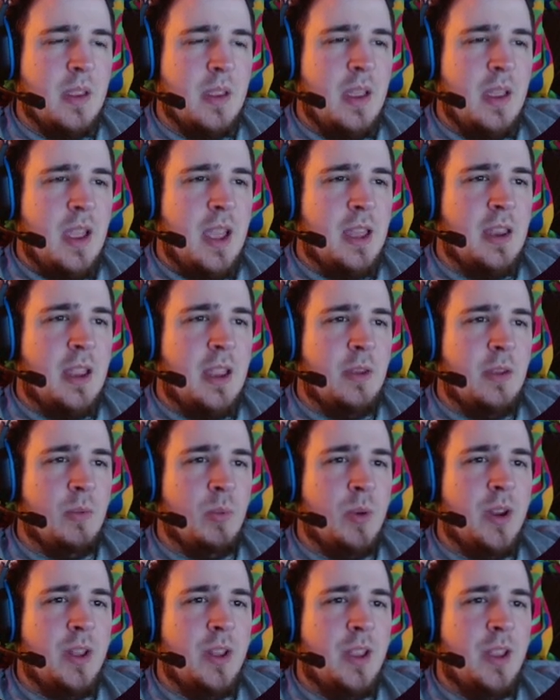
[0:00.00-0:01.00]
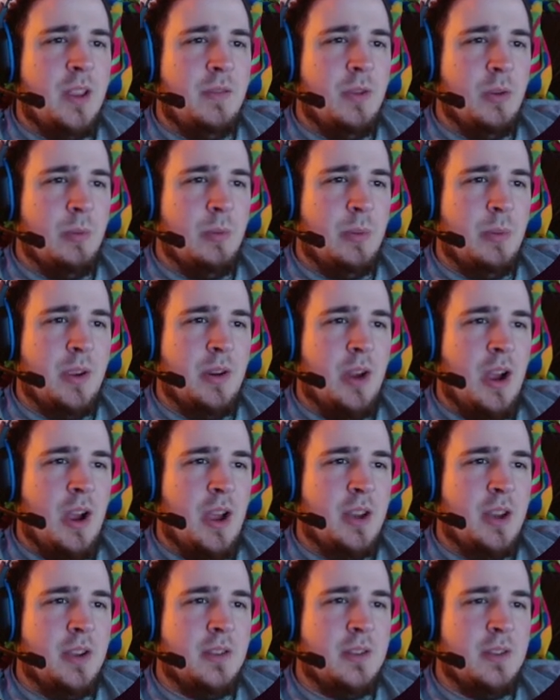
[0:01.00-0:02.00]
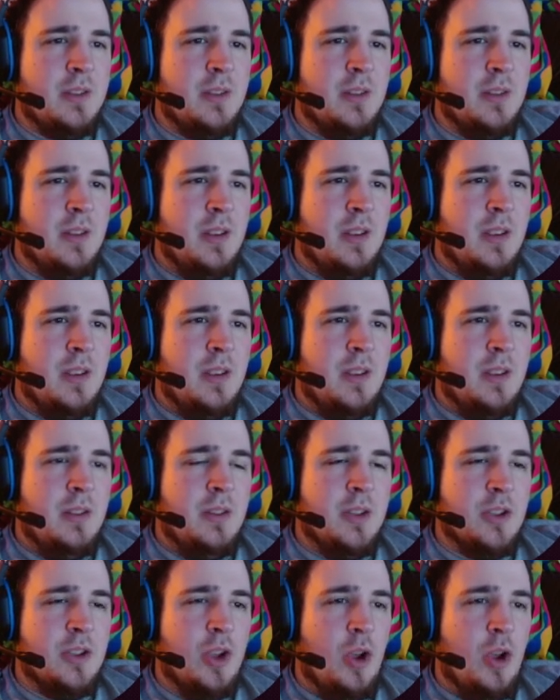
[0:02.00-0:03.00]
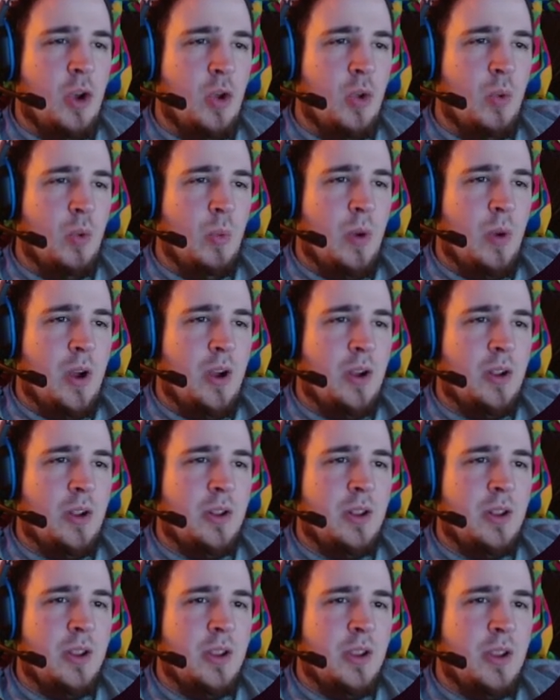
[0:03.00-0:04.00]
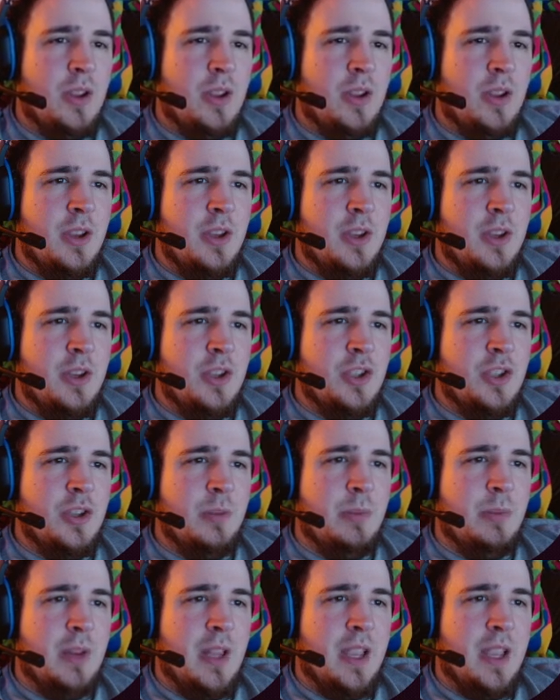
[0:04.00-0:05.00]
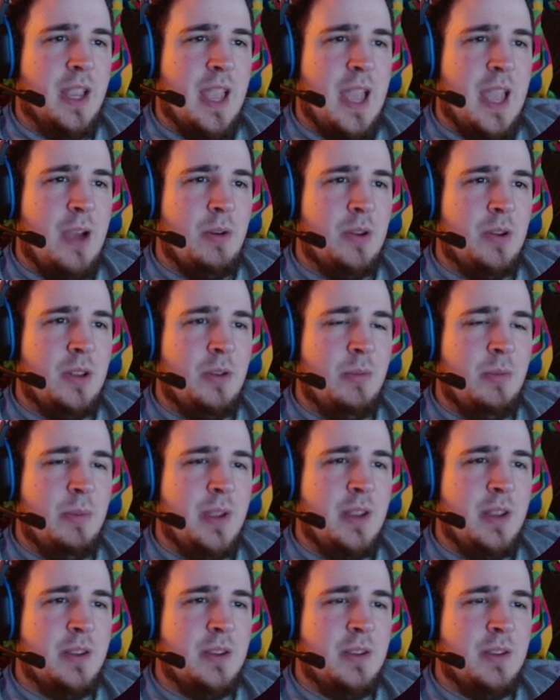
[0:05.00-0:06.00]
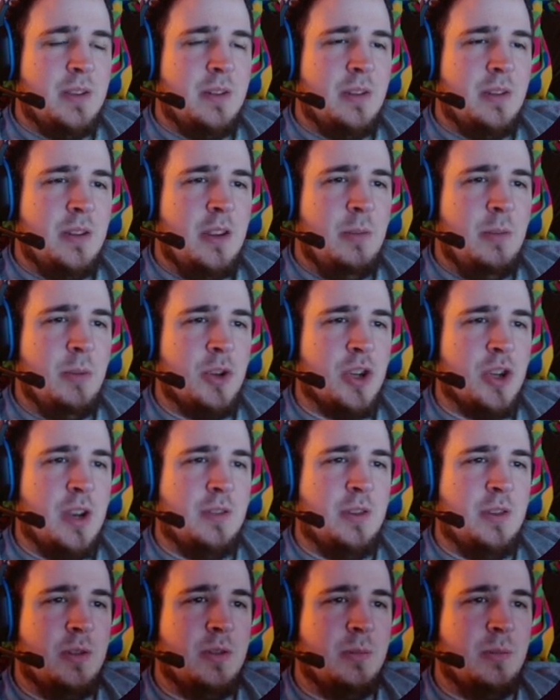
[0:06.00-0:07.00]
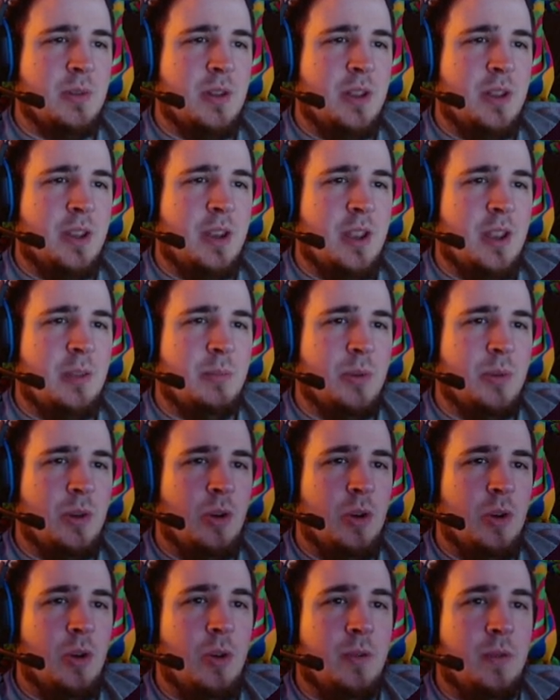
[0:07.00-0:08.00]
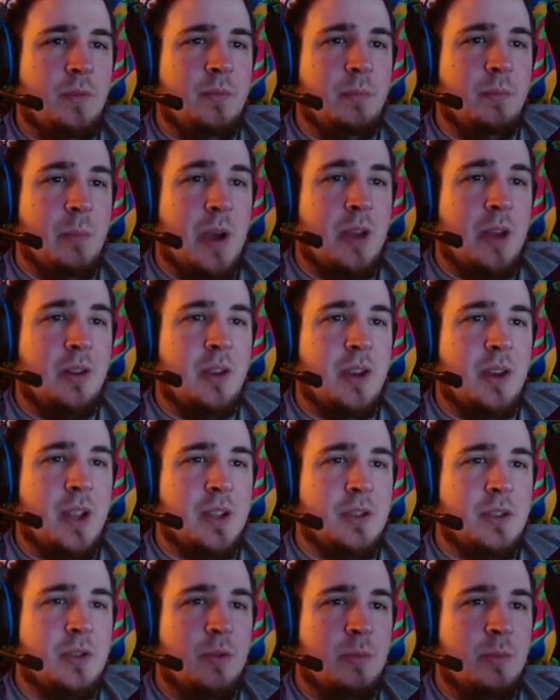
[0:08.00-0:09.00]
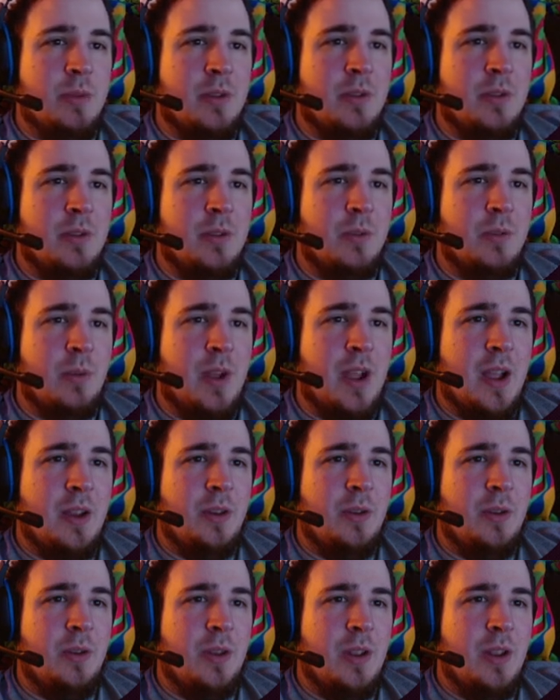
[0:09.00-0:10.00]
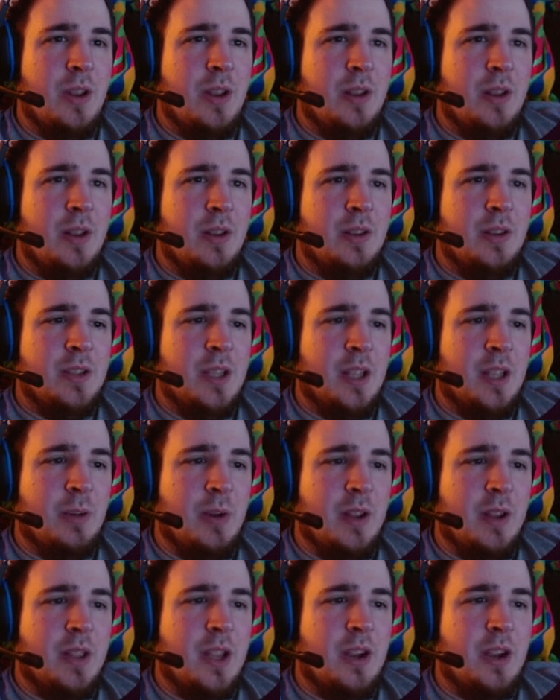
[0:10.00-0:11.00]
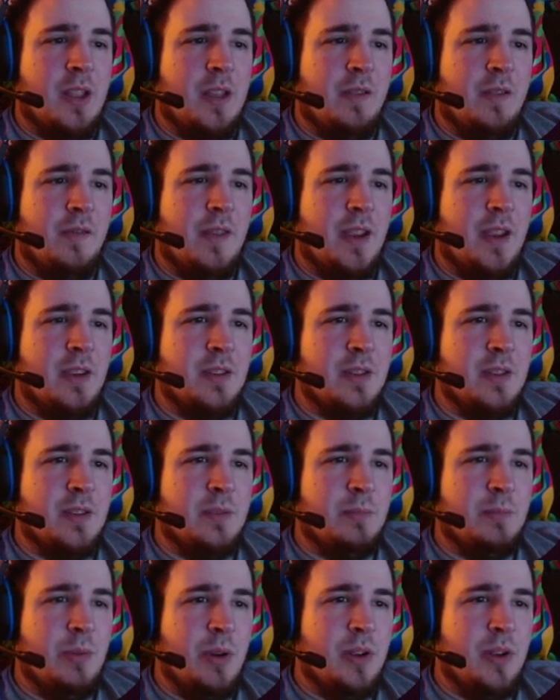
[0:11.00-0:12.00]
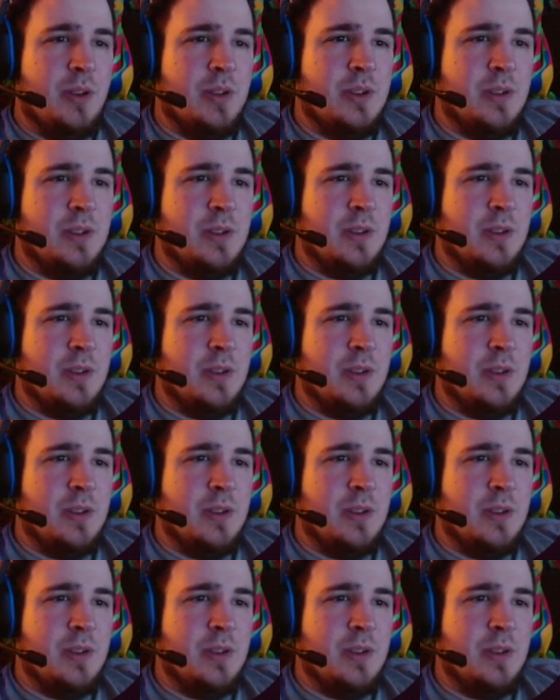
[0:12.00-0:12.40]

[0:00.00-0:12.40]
and really, if you're being honest, this whole wall should be like out a little bit, but you're gonna have to do some cleanup or model it not stupid the way I do. See, like right there, that face is pointless.